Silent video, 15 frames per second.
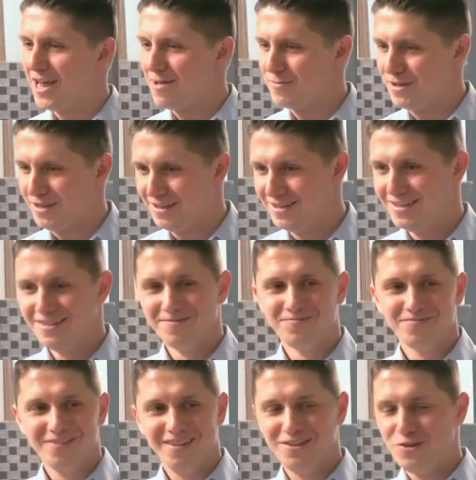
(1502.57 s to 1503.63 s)
at me?
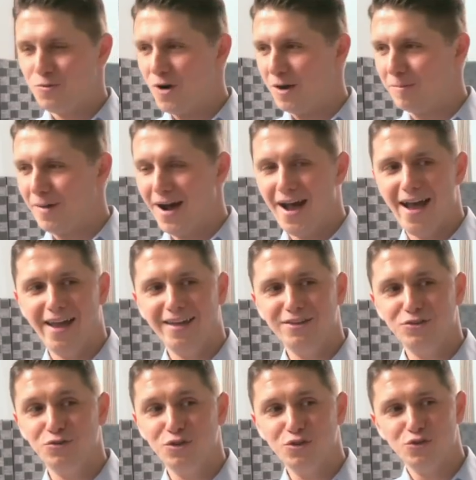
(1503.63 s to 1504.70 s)
And then you walk by
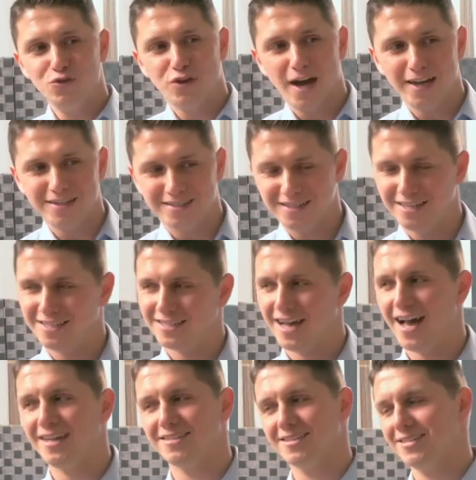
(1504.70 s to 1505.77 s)
and you, you kind of see in his
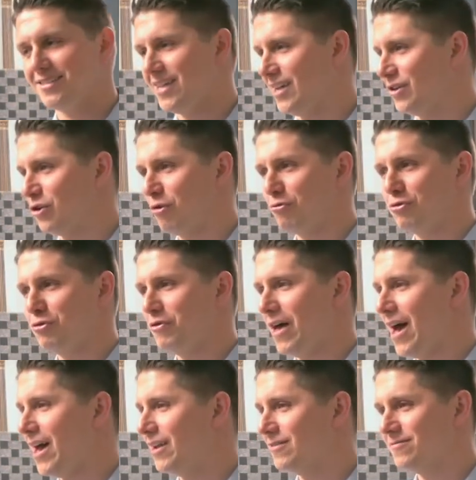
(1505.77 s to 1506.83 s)
eyes and he's saying, don't do
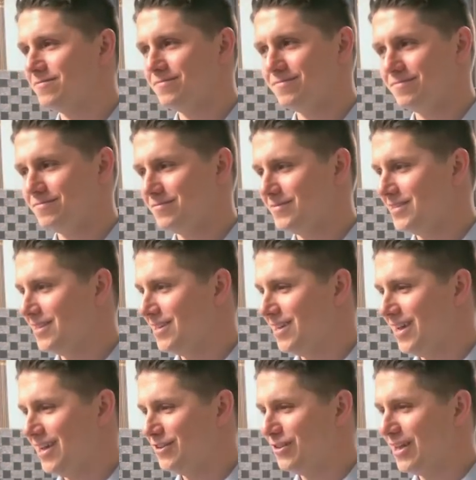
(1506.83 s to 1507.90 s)
that.
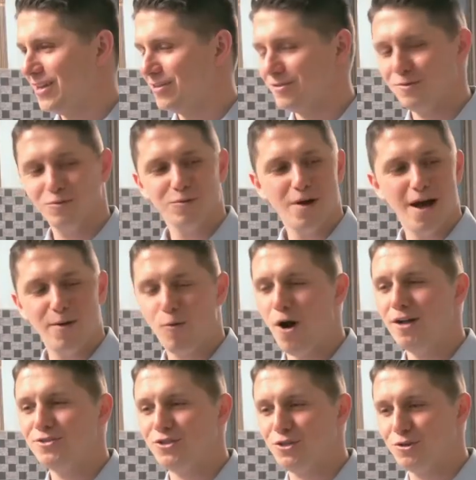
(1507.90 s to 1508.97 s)
And you're like, I
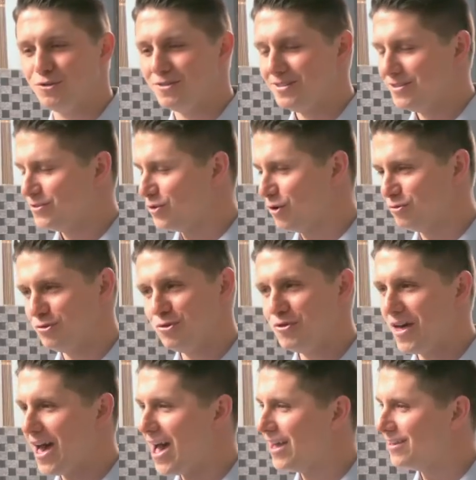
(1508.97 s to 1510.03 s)
want to. Don't do
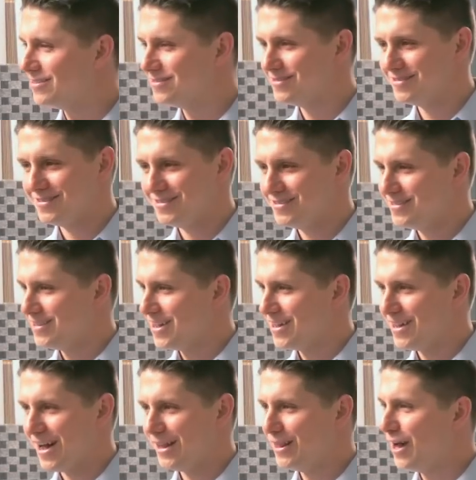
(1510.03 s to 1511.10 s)
that.
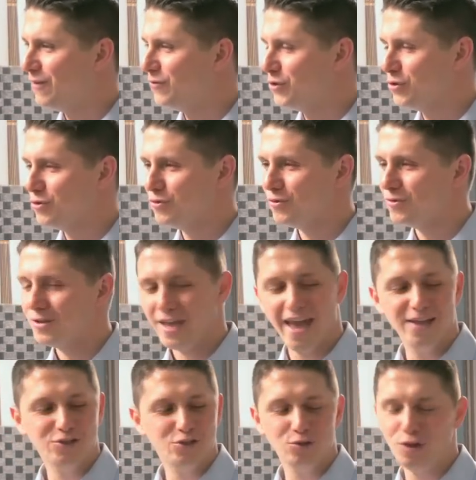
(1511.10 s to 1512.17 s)
I love you.
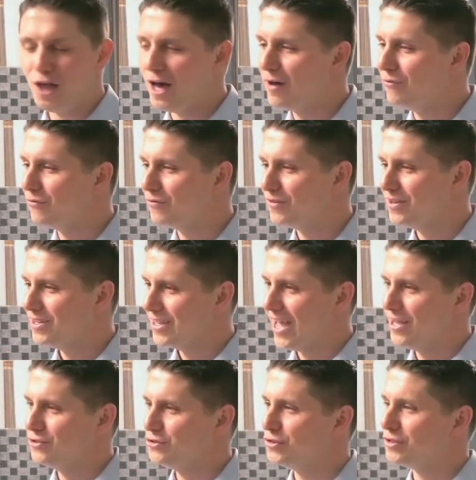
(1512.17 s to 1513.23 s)
Can't you love?
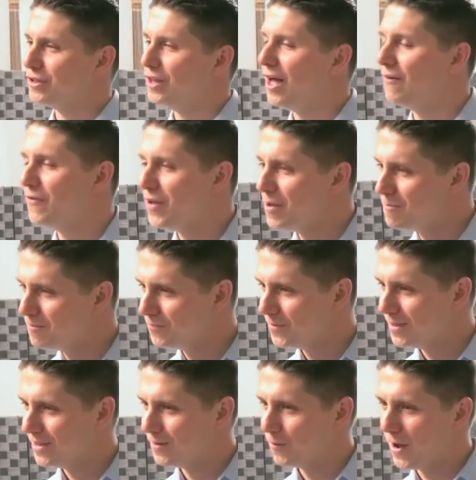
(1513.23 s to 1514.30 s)
Can't you just love him?
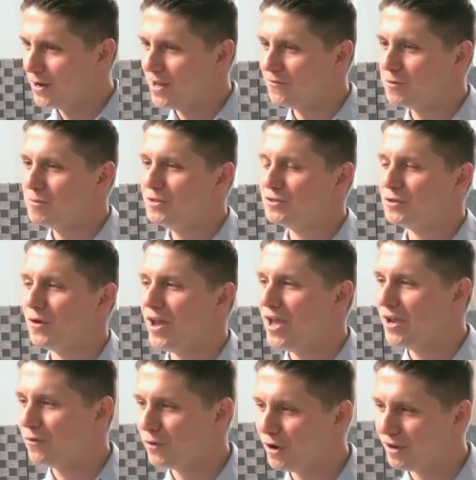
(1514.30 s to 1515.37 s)
Why do you have to be so
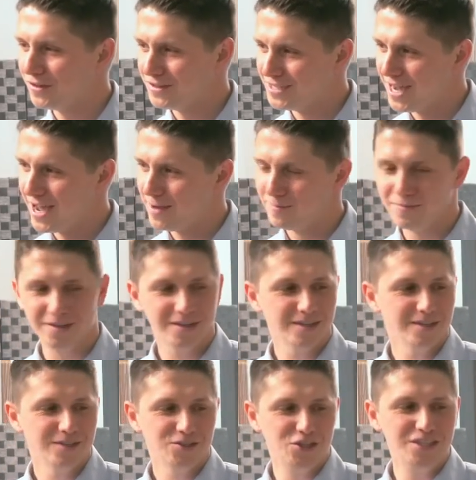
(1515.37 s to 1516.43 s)
angry all the time?
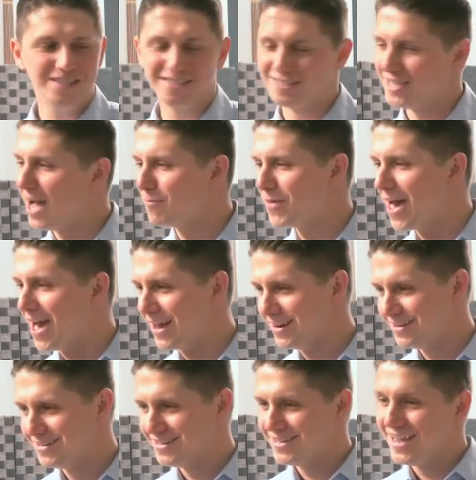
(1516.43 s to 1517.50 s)
Jesus, stop
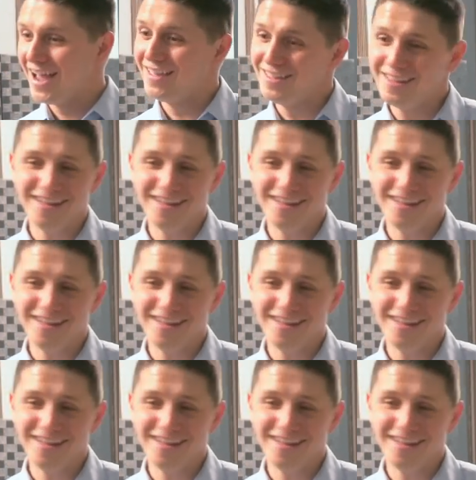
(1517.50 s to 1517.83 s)
that. And,